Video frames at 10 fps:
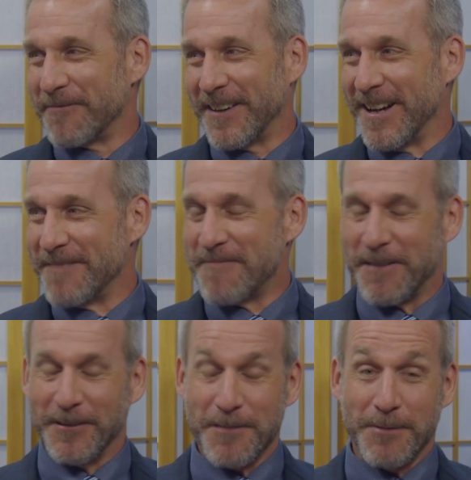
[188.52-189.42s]
number, I
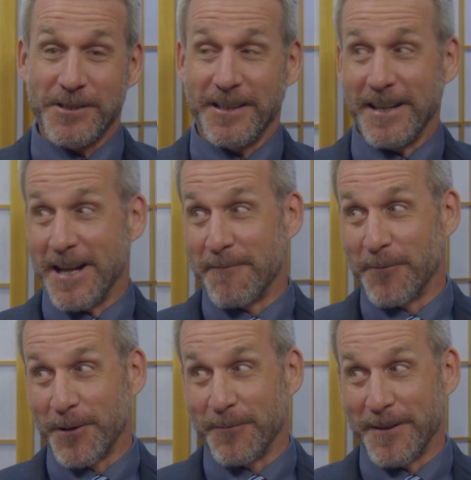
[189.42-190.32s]
really butcher it. And
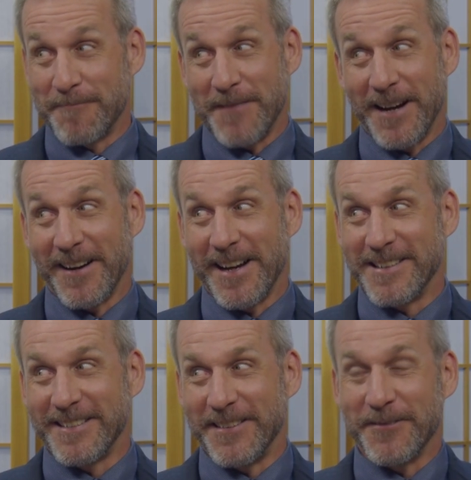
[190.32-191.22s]
I've worked with the Area
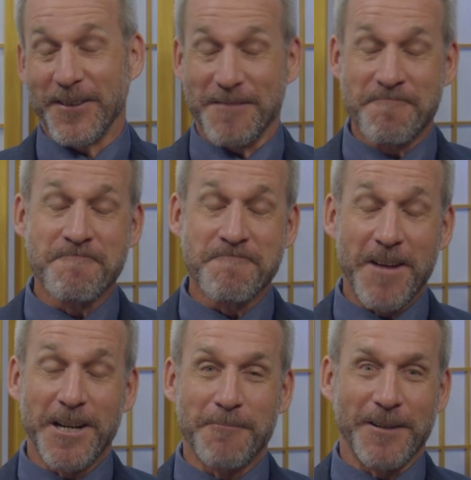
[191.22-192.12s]
Agency for
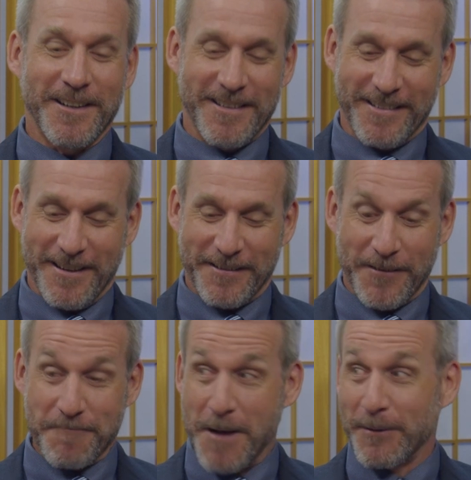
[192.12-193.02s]
a number of years now,
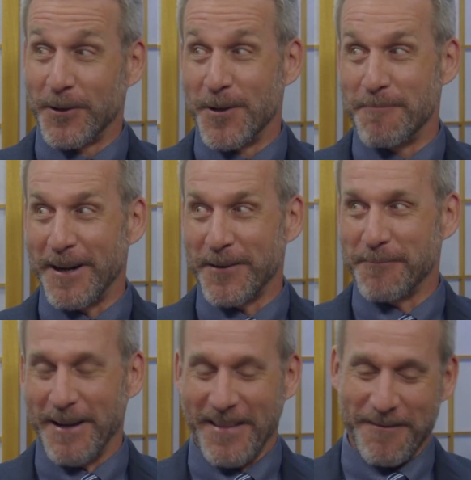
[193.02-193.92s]
so I'm a little
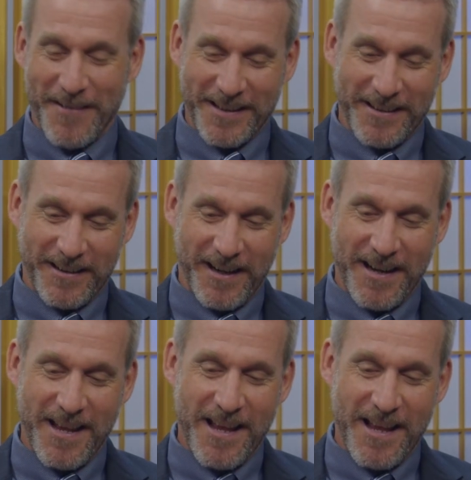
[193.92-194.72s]
embarrassed by that fact on there.